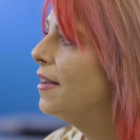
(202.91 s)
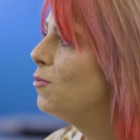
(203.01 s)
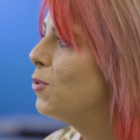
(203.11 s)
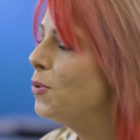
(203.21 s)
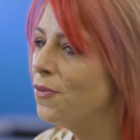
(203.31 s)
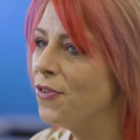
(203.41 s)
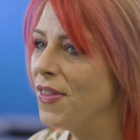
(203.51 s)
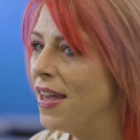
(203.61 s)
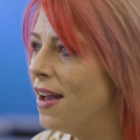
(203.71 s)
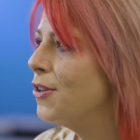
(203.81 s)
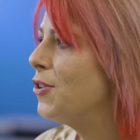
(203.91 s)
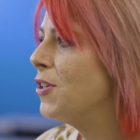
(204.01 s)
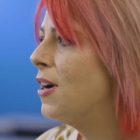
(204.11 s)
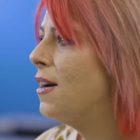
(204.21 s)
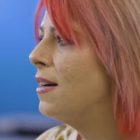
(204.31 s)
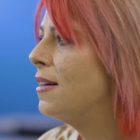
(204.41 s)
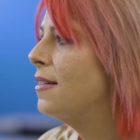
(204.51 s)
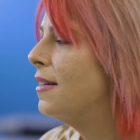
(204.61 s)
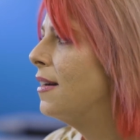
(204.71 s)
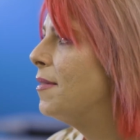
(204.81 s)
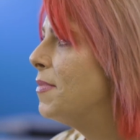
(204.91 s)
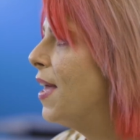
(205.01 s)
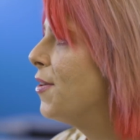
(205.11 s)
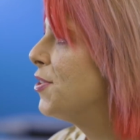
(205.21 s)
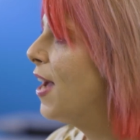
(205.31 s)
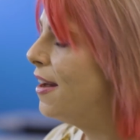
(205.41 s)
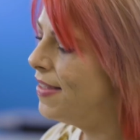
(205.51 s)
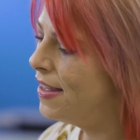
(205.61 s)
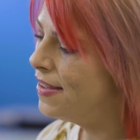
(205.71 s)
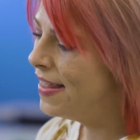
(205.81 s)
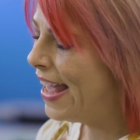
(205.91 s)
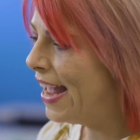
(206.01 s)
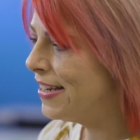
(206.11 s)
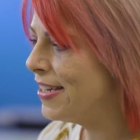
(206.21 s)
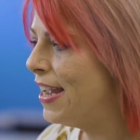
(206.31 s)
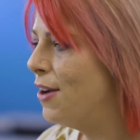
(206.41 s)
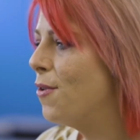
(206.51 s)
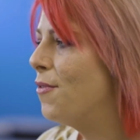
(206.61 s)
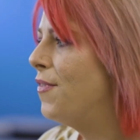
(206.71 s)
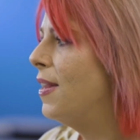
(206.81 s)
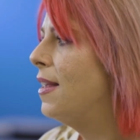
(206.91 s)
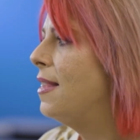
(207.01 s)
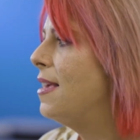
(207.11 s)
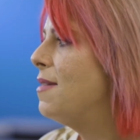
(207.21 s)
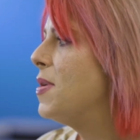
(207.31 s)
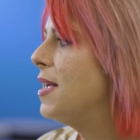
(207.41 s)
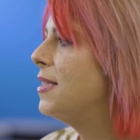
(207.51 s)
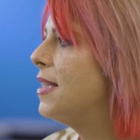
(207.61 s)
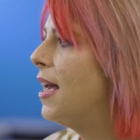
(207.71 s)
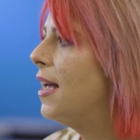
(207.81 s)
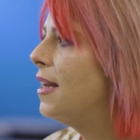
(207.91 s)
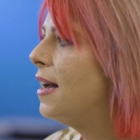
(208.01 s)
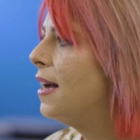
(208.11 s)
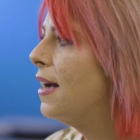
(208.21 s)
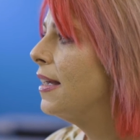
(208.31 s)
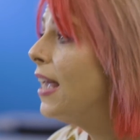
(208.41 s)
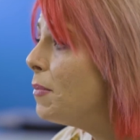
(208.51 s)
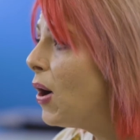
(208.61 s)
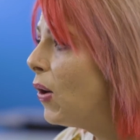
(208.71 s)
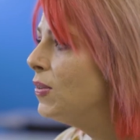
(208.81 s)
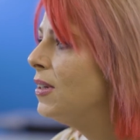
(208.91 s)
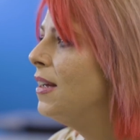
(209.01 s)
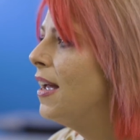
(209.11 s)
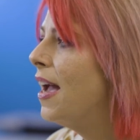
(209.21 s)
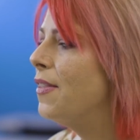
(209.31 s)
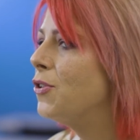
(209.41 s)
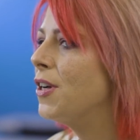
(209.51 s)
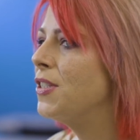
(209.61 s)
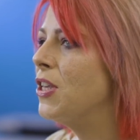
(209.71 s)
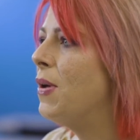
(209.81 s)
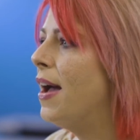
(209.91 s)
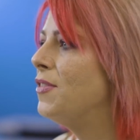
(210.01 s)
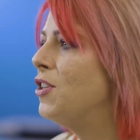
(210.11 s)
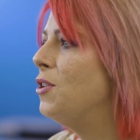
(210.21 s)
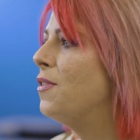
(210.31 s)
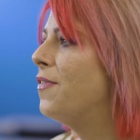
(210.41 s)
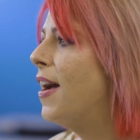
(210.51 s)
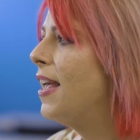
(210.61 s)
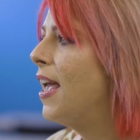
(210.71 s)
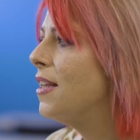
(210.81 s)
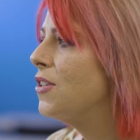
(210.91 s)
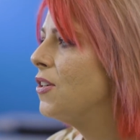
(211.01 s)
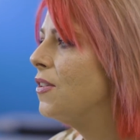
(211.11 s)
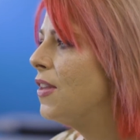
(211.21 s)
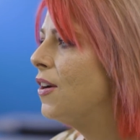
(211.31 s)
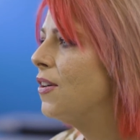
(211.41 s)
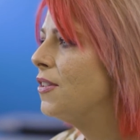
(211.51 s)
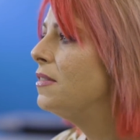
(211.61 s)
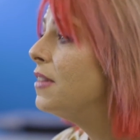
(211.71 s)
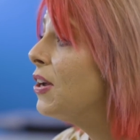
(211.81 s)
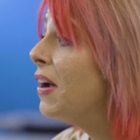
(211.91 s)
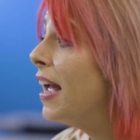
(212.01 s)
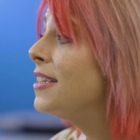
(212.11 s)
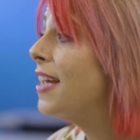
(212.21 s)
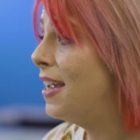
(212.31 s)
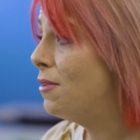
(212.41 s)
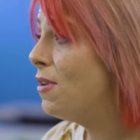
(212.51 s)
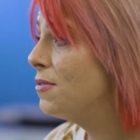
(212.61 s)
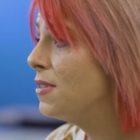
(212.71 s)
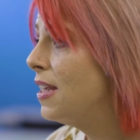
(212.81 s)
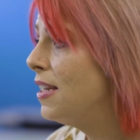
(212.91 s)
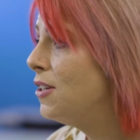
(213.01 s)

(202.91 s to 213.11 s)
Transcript: rooting for the underdog. The other side of the anti-hero villain theme is that chemo and the drugs that you have to do to fight cancer, they're anti-heroes.